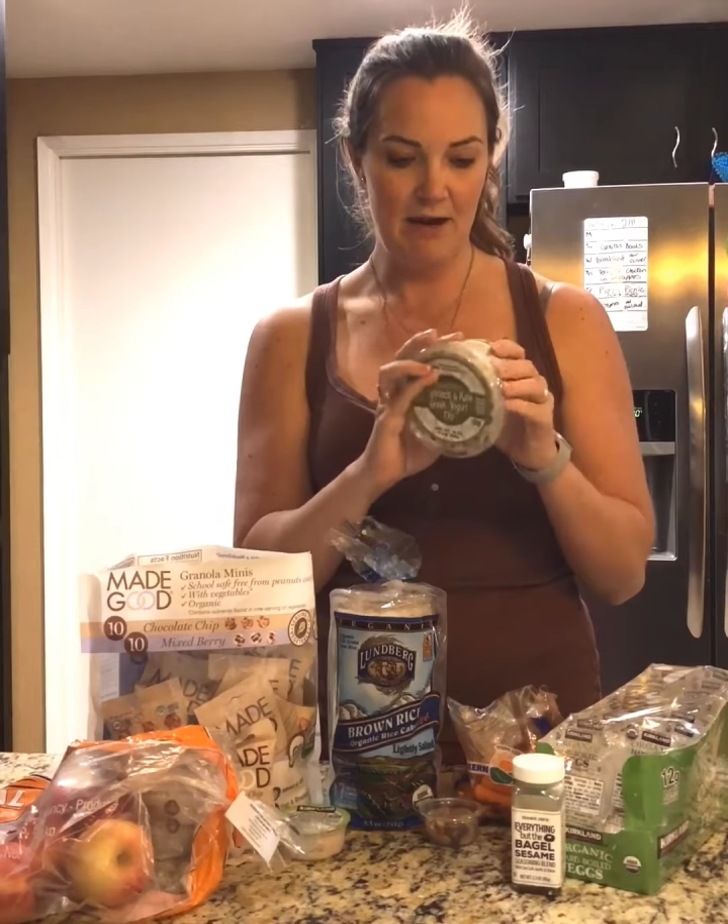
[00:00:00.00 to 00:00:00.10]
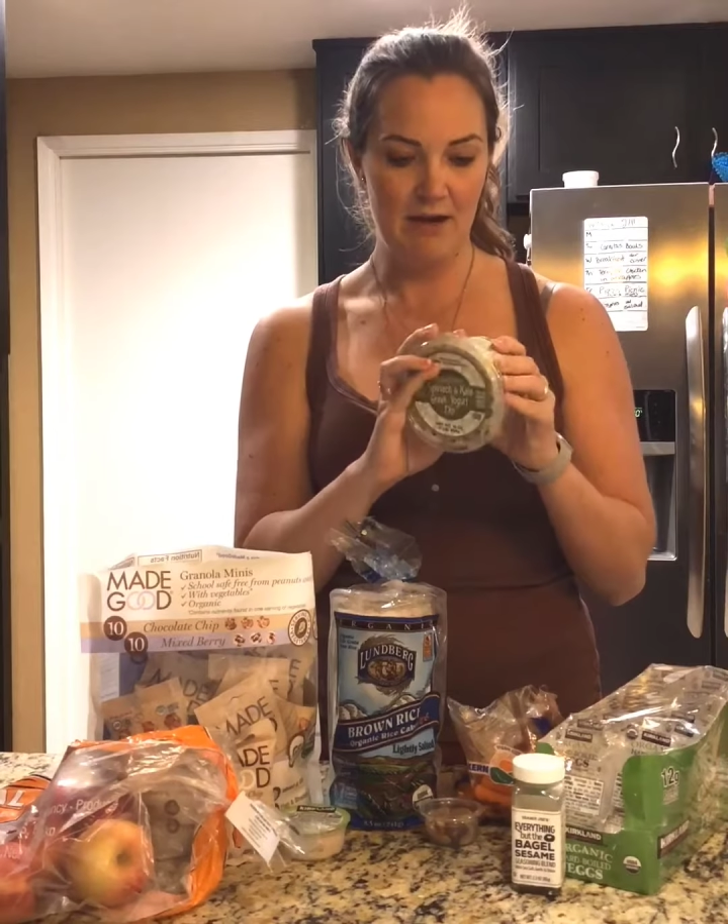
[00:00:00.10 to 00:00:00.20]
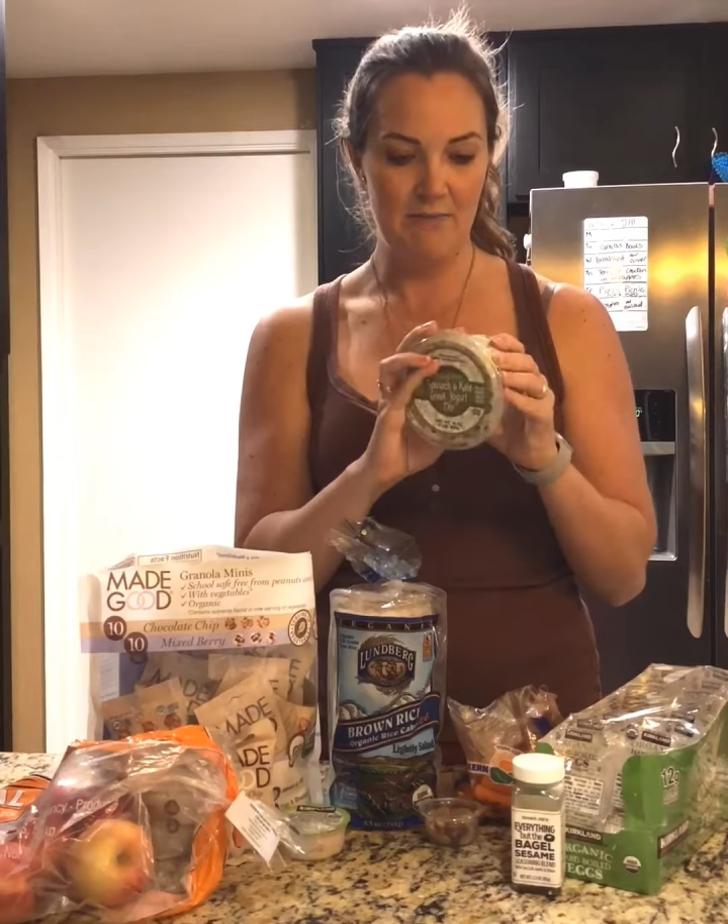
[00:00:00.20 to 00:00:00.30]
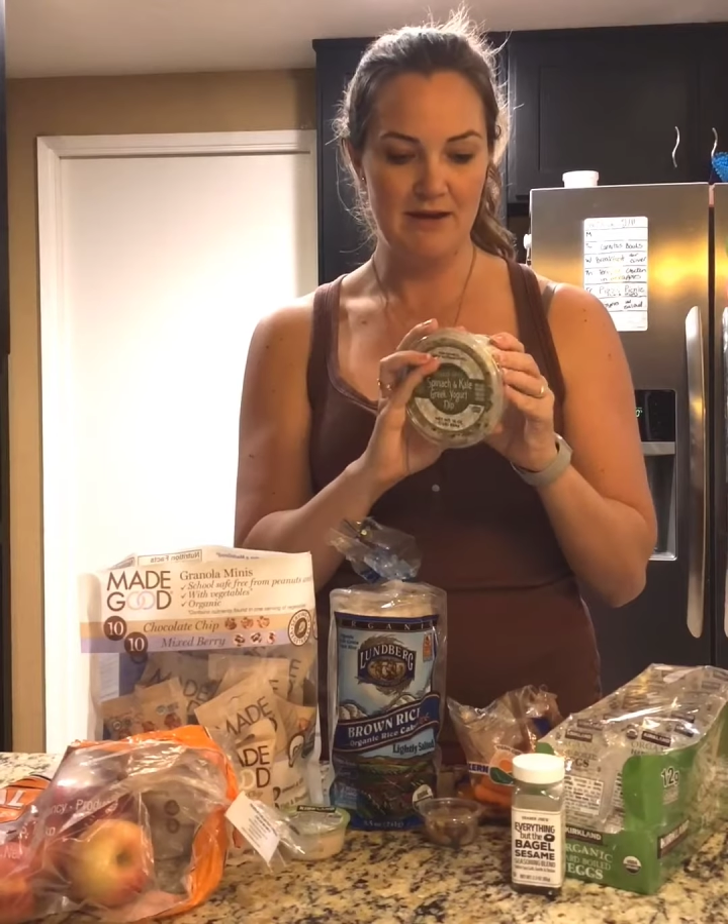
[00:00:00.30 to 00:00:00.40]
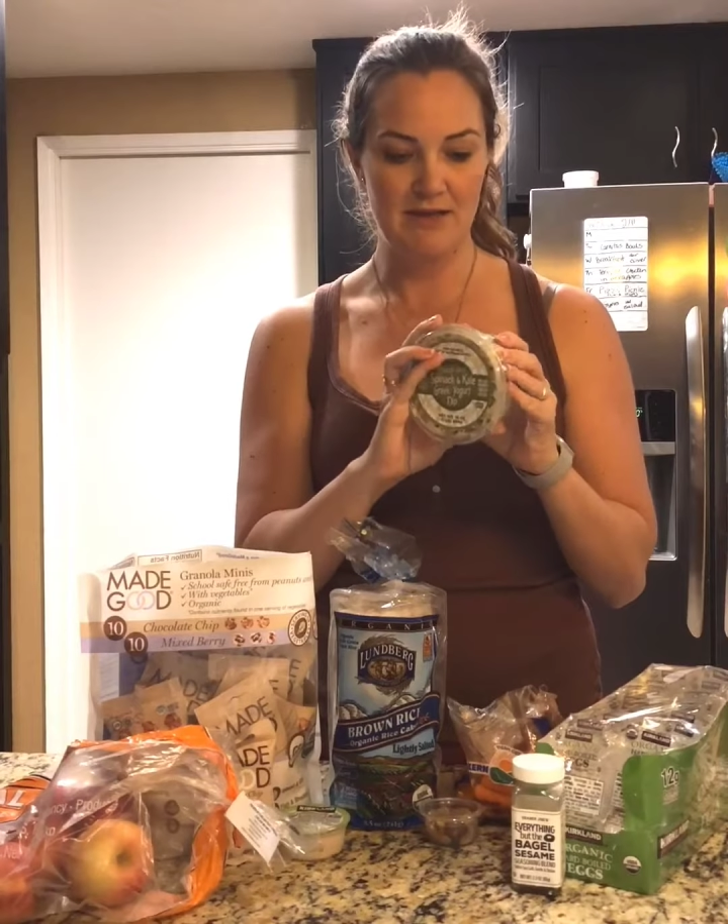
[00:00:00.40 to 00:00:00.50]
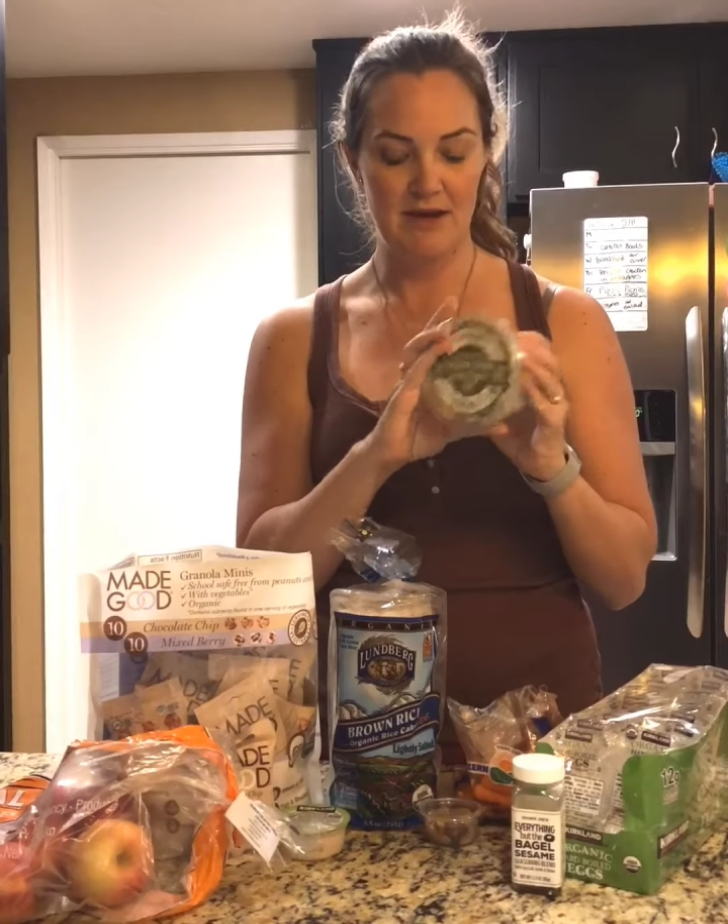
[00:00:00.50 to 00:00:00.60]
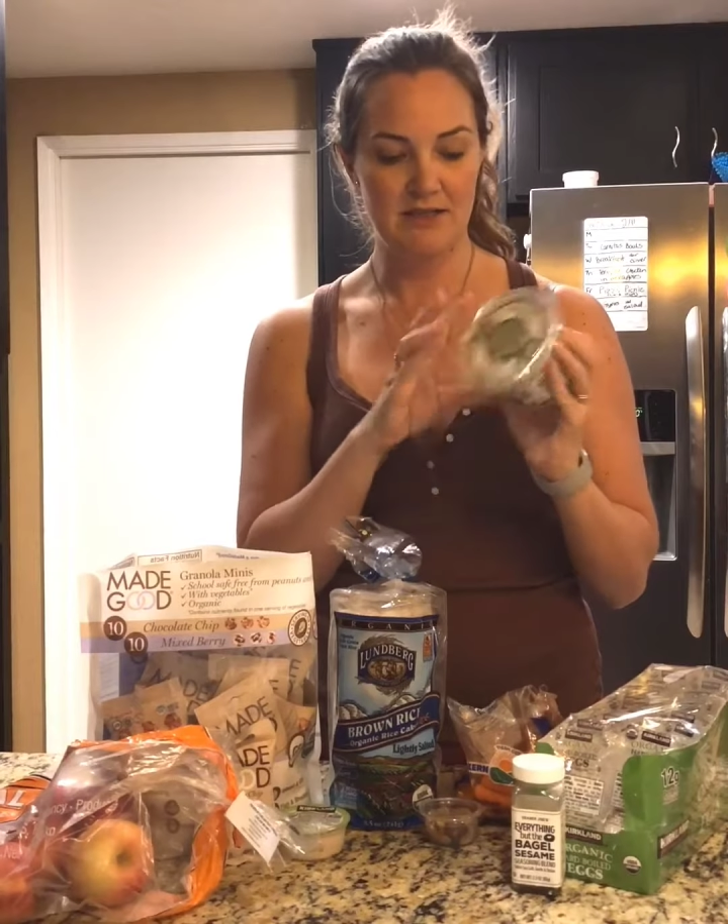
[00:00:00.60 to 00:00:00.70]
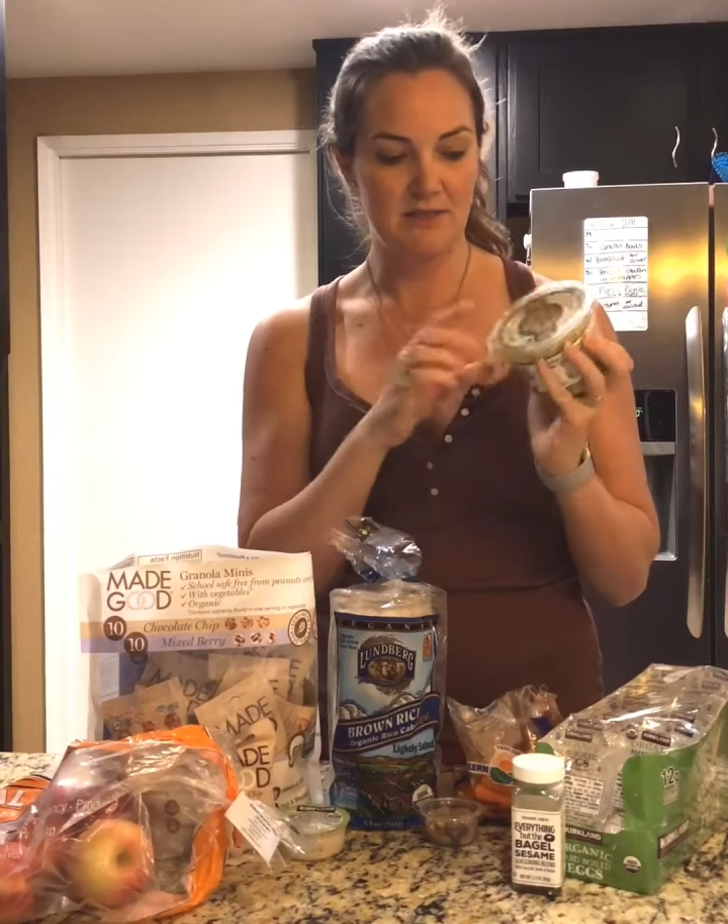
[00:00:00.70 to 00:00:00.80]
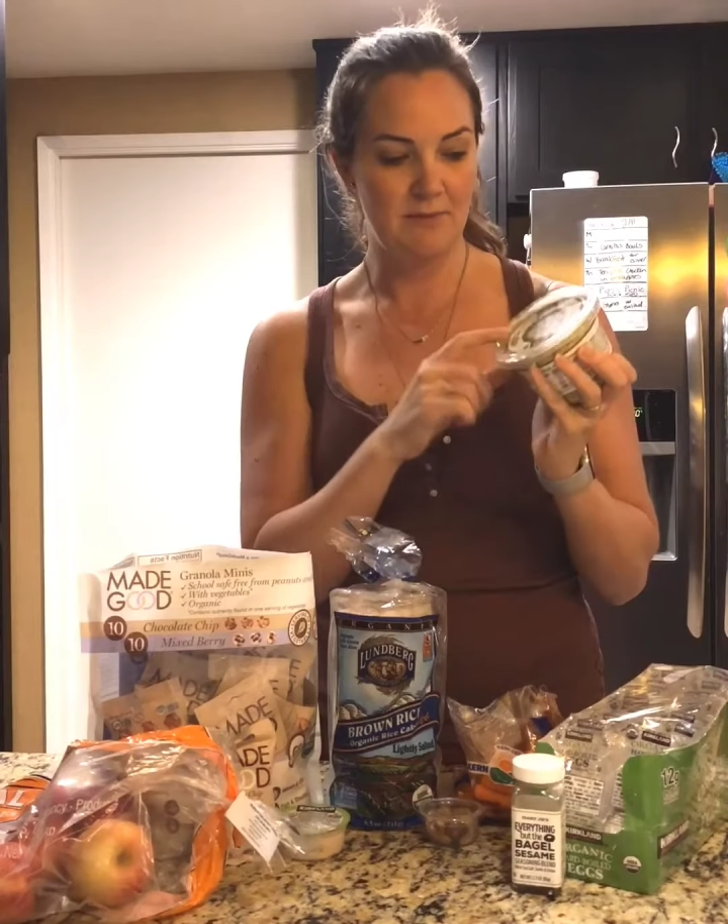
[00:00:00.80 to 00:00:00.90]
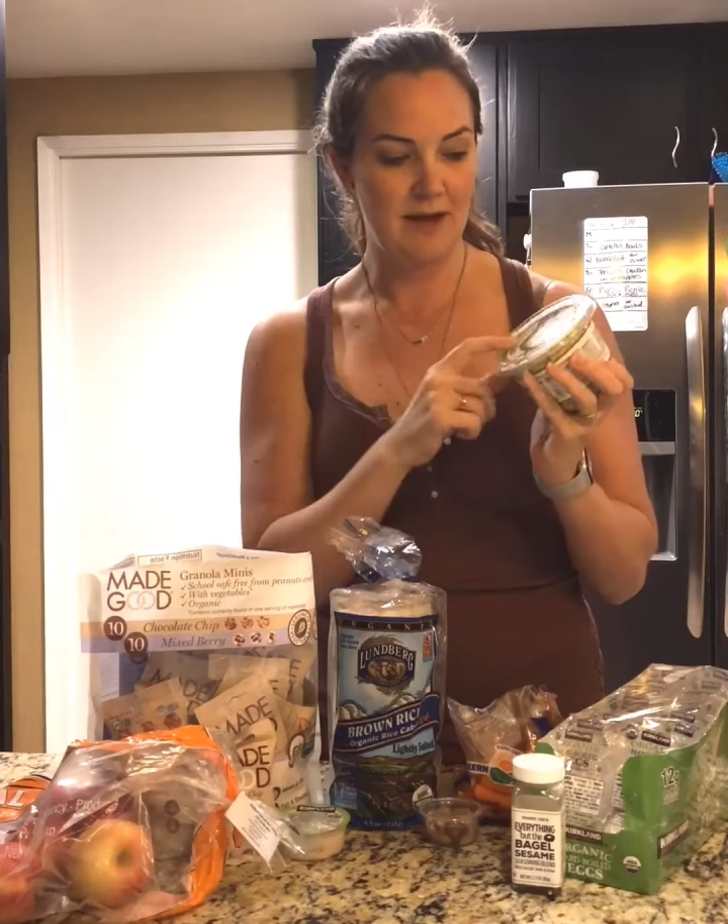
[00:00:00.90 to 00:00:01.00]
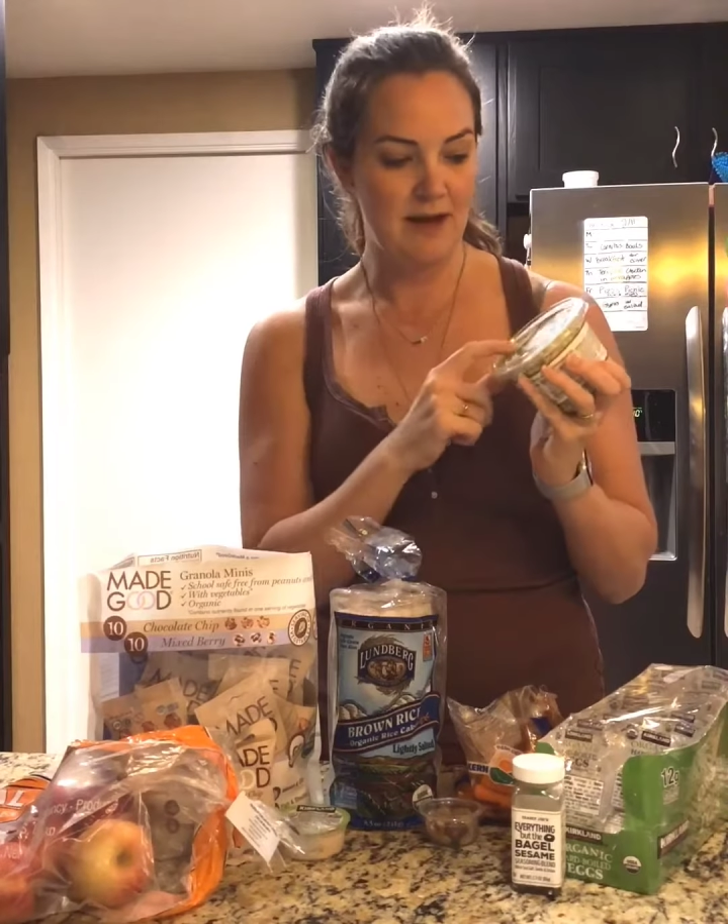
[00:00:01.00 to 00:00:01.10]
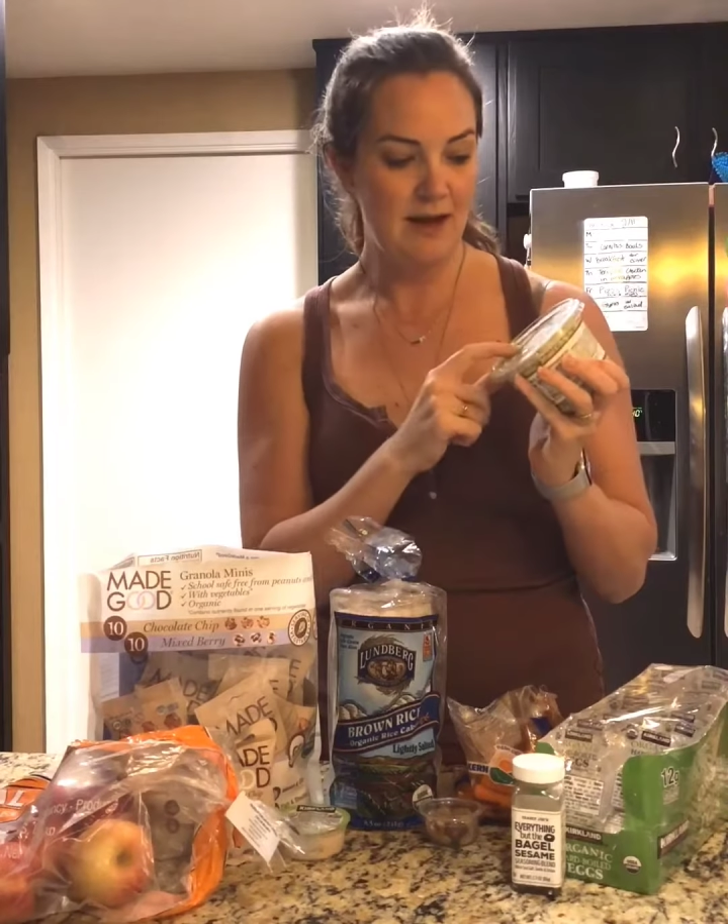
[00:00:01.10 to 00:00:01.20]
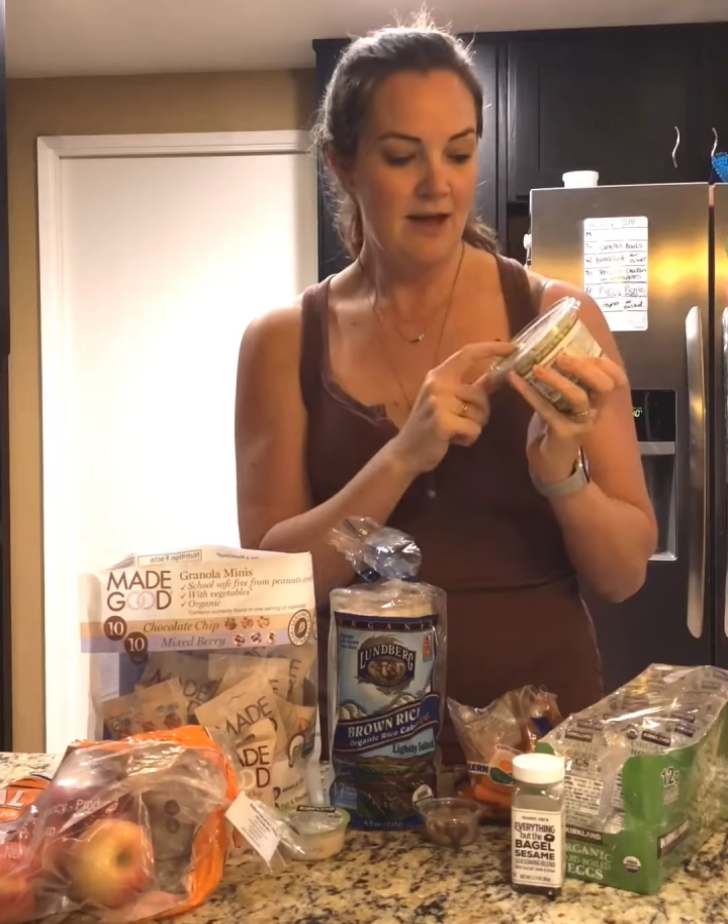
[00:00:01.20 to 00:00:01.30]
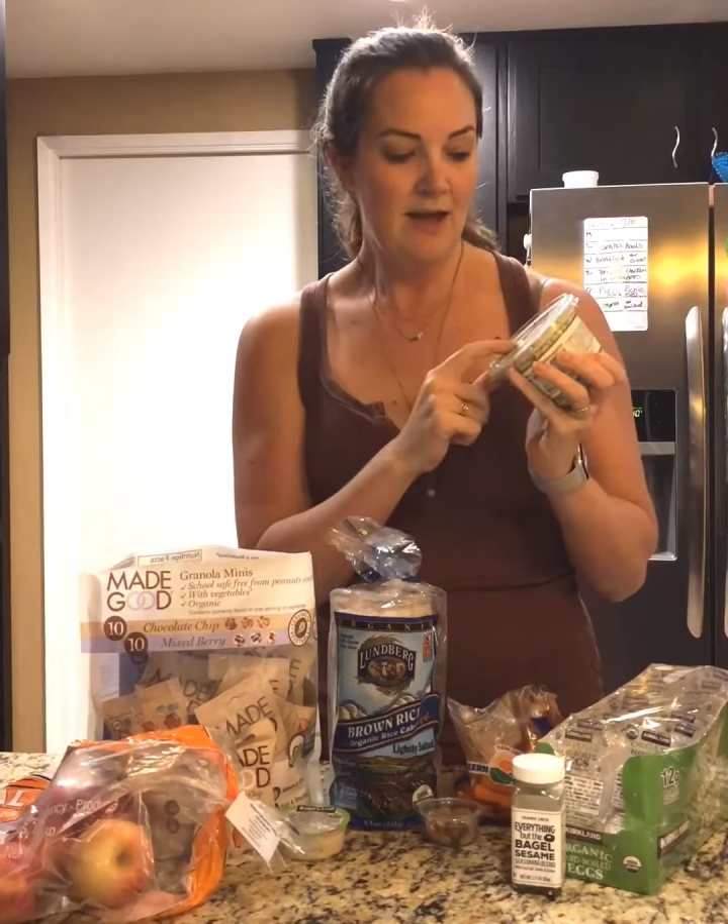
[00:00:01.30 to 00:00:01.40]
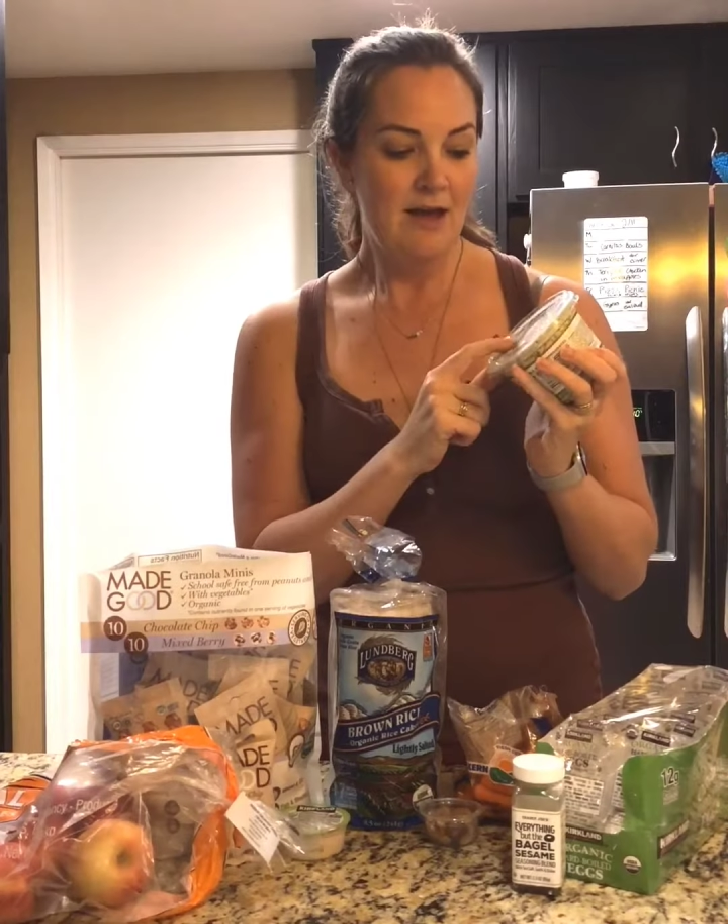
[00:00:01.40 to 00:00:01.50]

recommended it to me.